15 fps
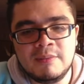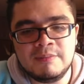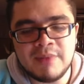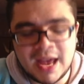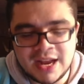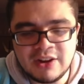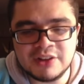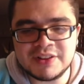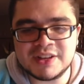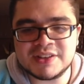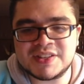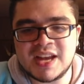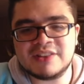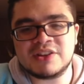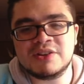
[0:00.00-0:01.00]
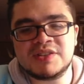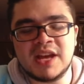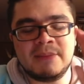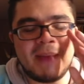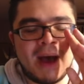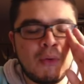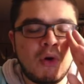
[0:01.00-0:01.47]
Enyel De Los Santos
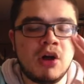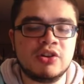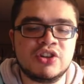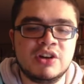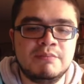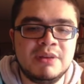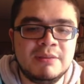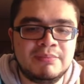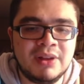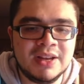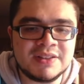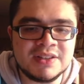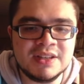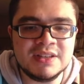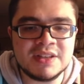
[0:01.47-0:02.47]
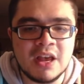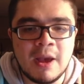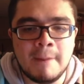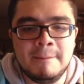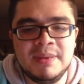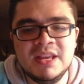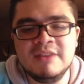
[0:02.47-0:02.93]
and Matt Waldron, B pluses.
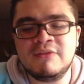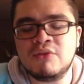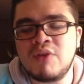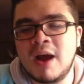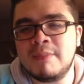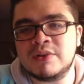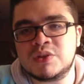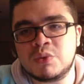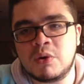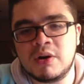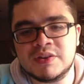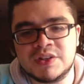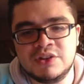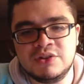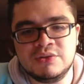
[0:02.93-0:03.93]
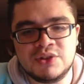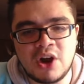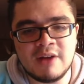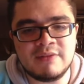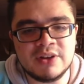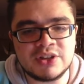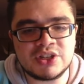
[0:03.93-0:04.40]
B for Robert Suarez and Yu
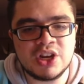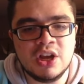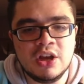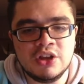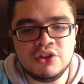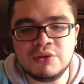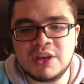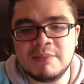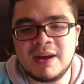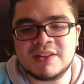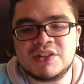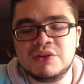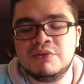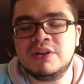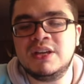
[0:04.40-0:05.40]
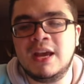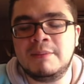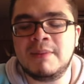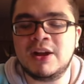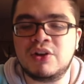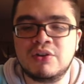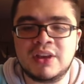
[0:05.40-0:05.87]
Darvish. Yuki Matsui and
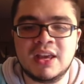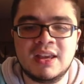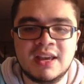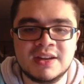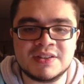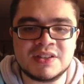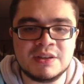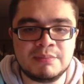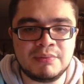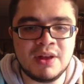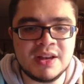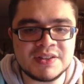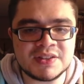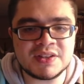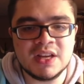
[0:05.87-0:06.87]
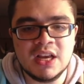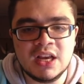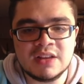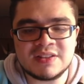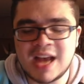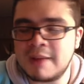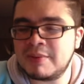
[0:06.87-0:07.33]
Michael King get a C plus.
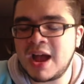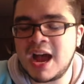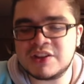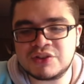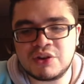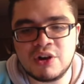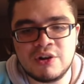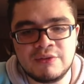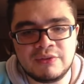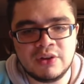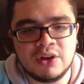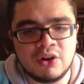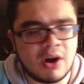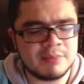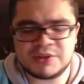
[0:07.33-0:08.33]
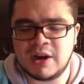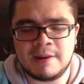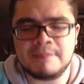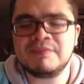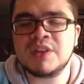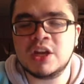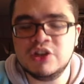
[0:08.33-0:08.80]
Tom Cosgrove, or I'm sorry,
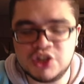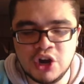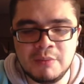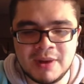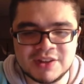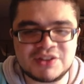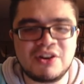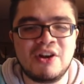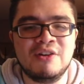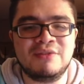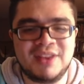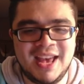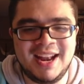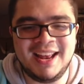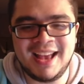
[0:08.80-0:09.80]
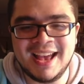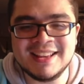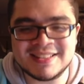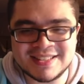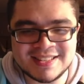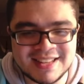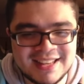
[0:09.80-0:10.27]
Joe Musgrove getting a
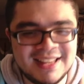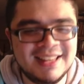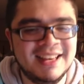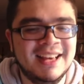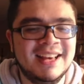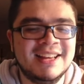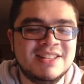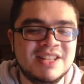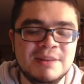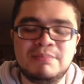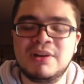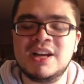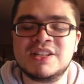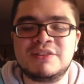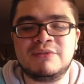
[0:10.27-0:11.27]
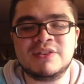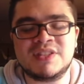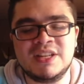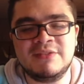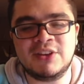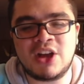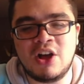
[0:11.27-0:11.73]
C. D plus for
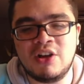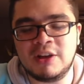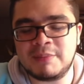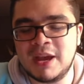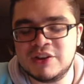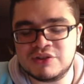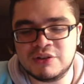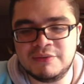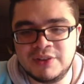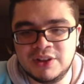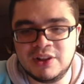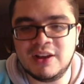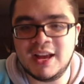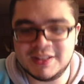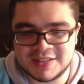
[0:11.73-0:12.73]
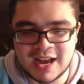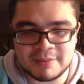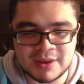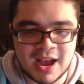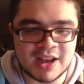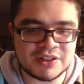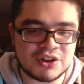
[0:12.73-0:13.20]
Stephen Kolak, Pedro Avila, and Tom
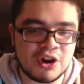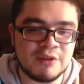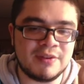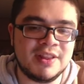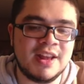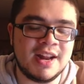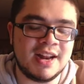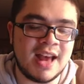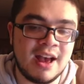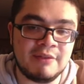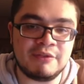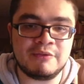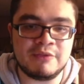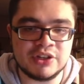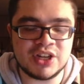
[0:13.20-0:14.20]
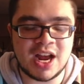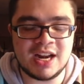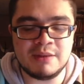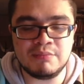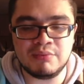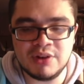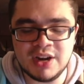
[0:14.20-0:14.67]
Cosgrove, and then an F for
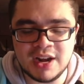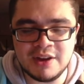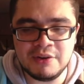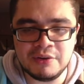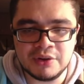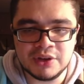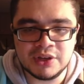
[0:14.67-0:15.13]
Johnny Brito.